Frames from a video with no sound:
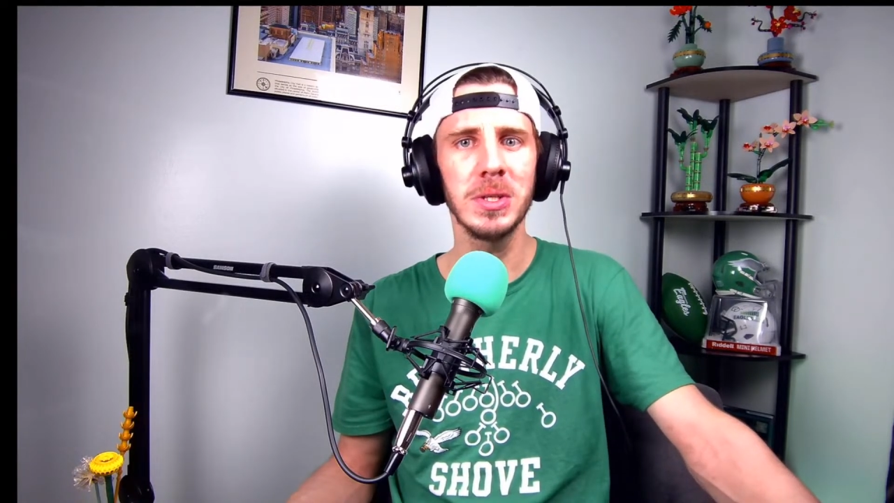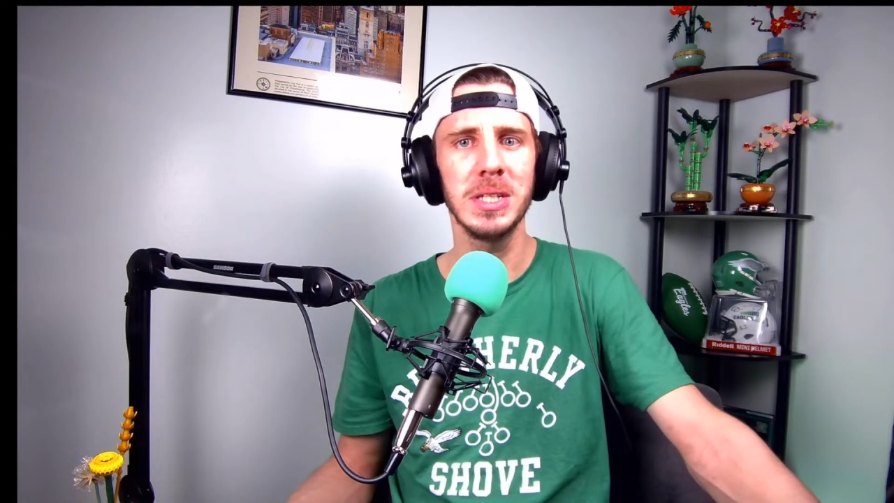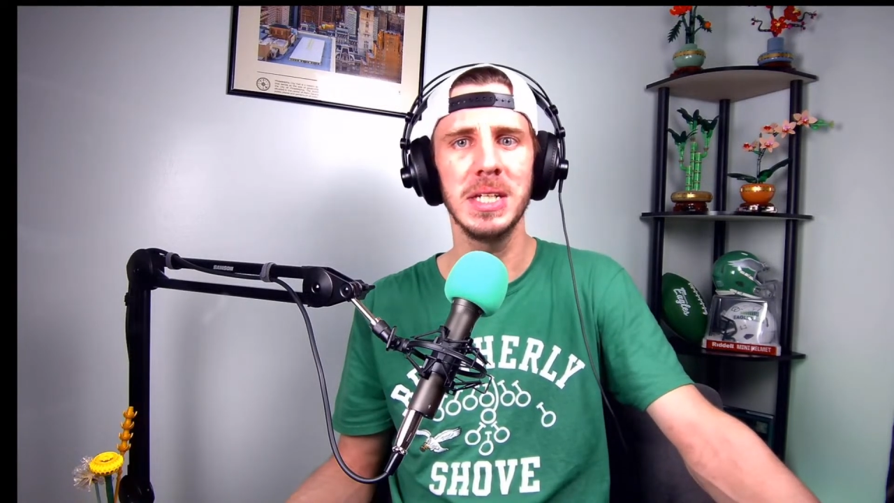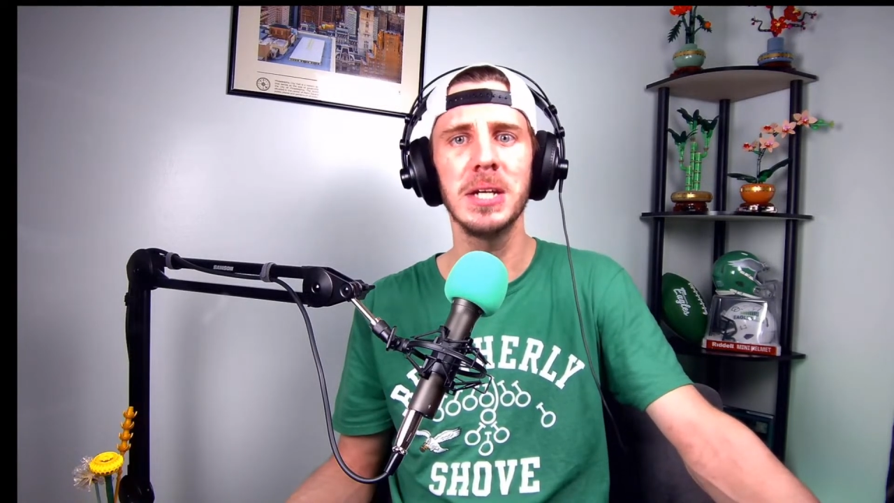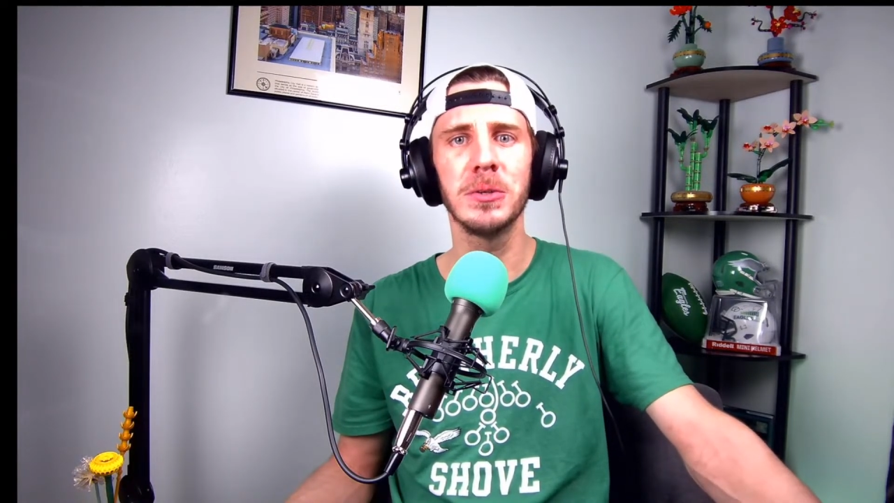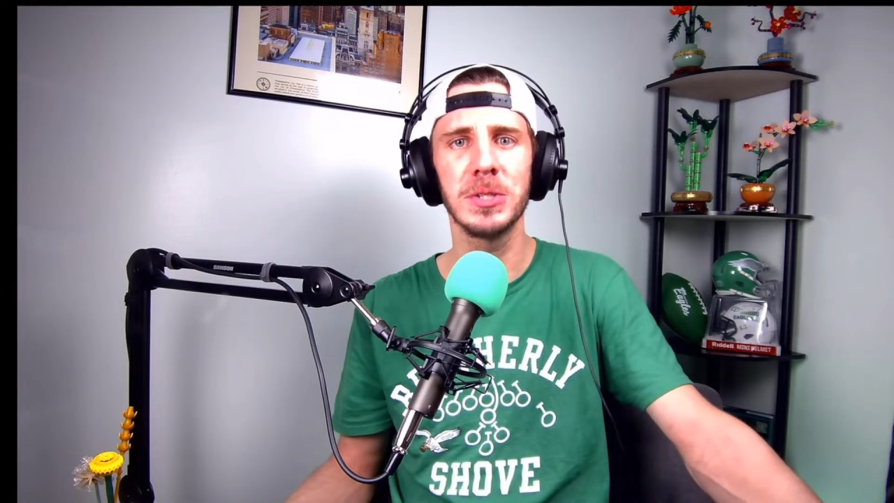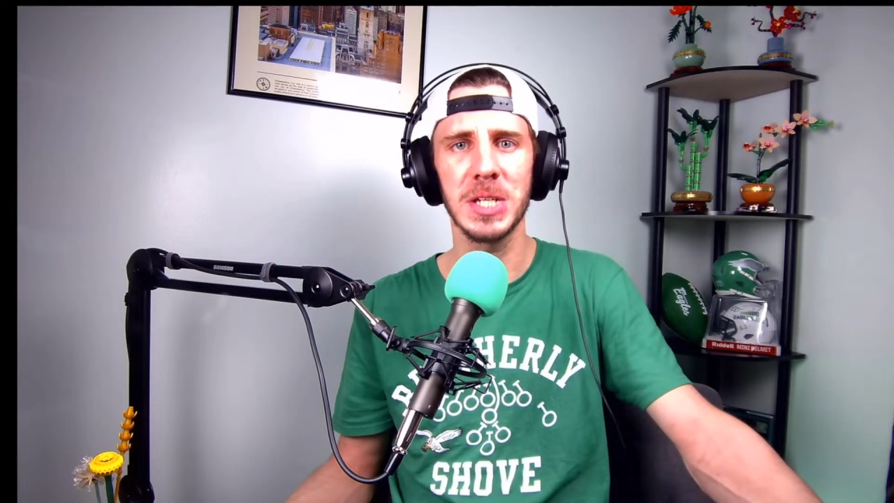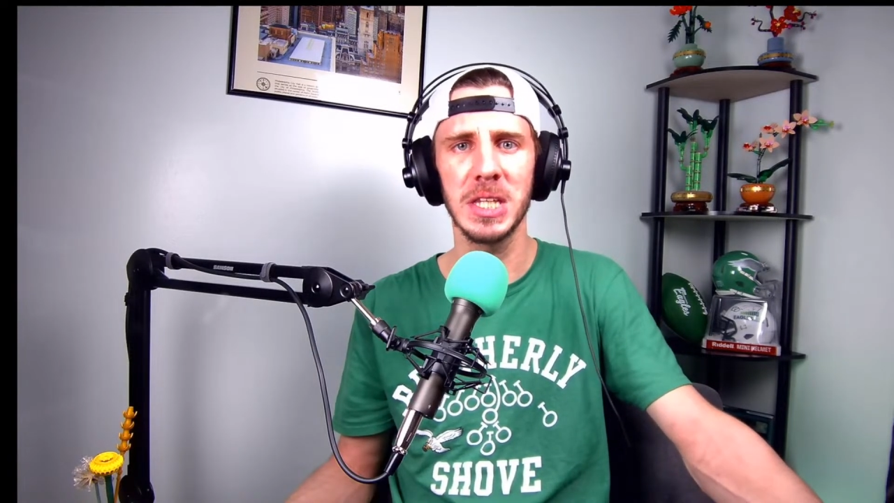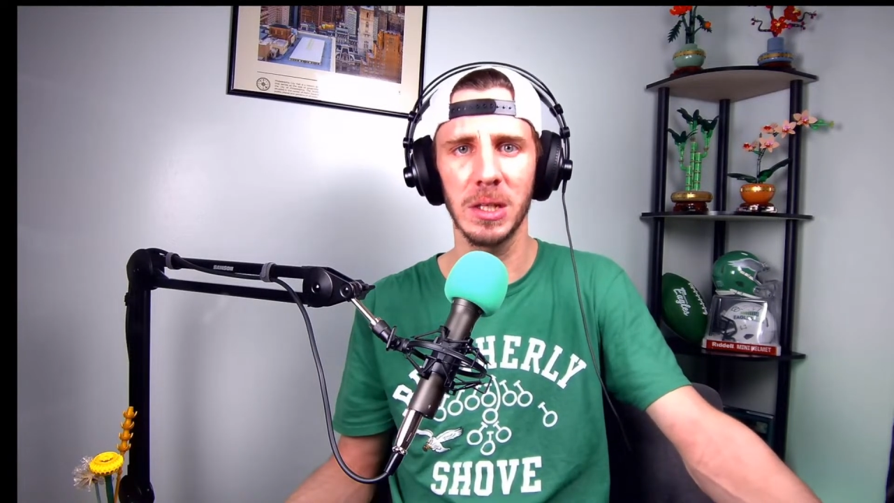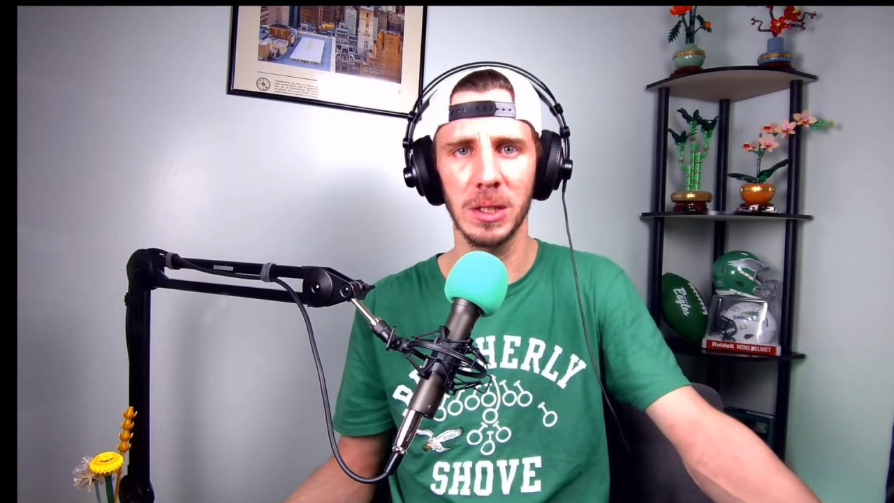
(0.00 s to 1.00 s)
years
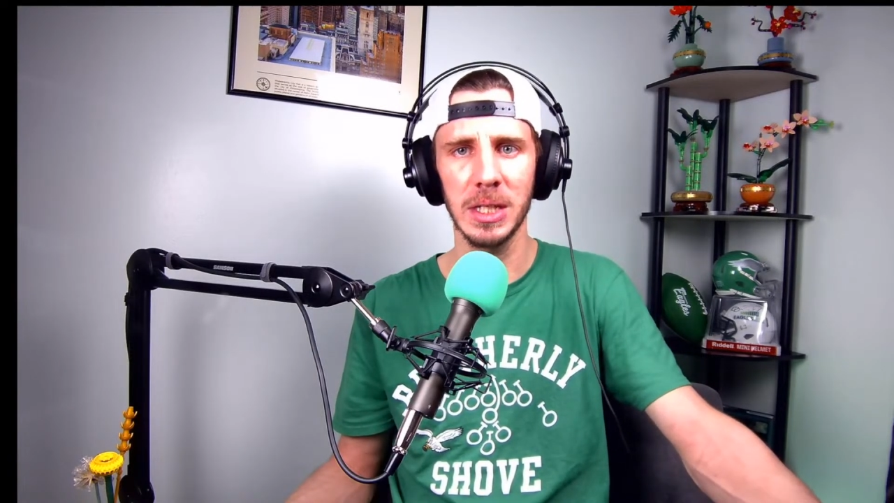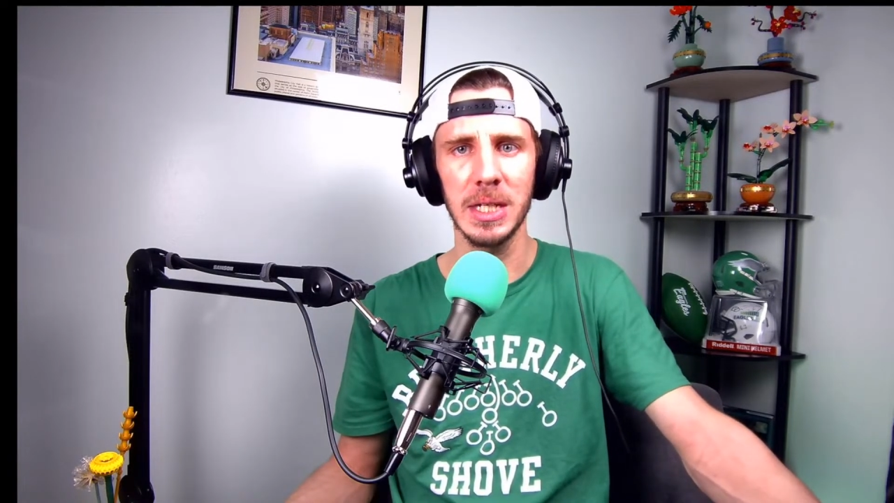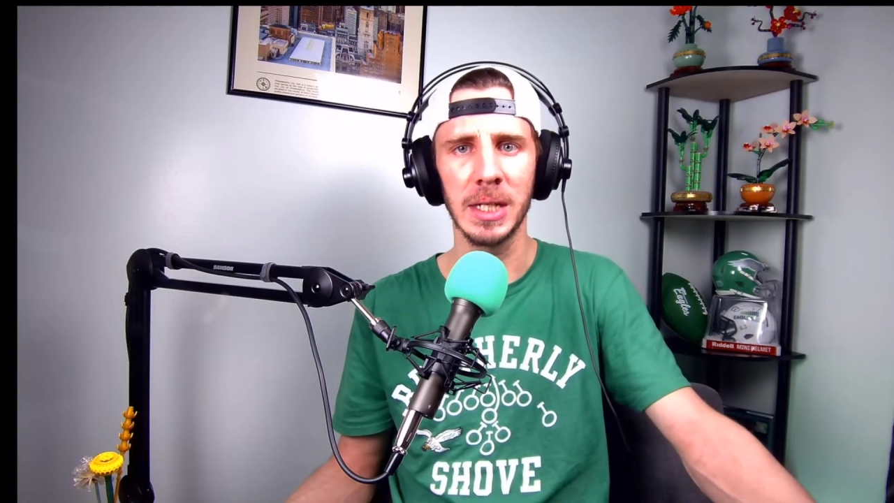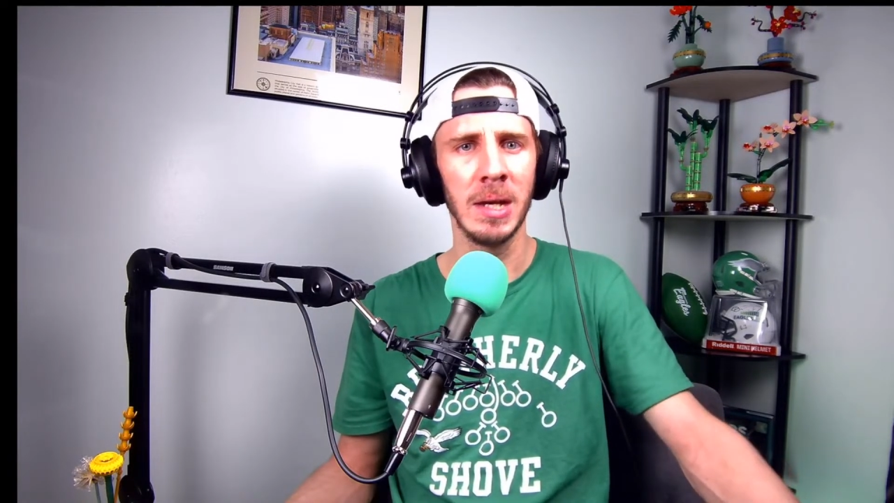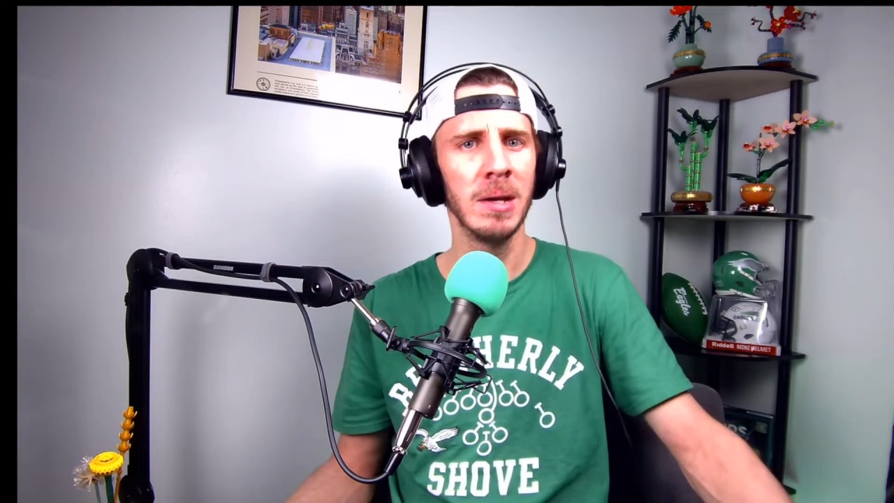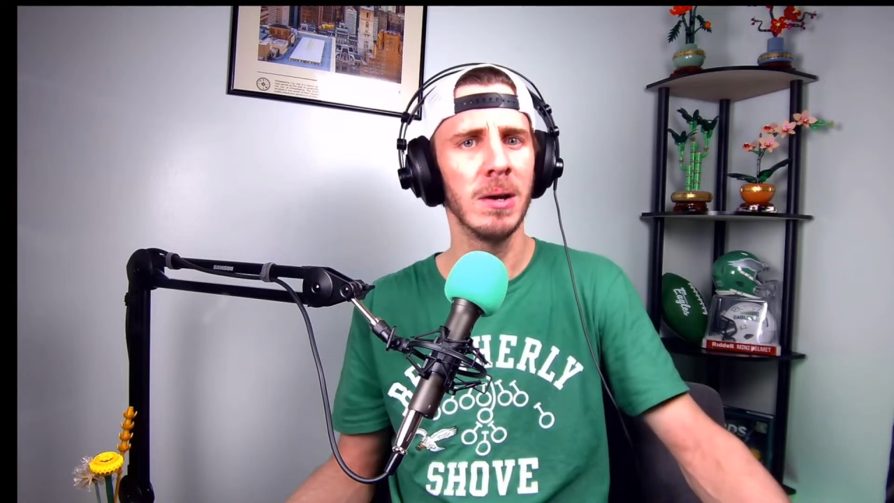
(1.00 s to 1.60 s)
in the league.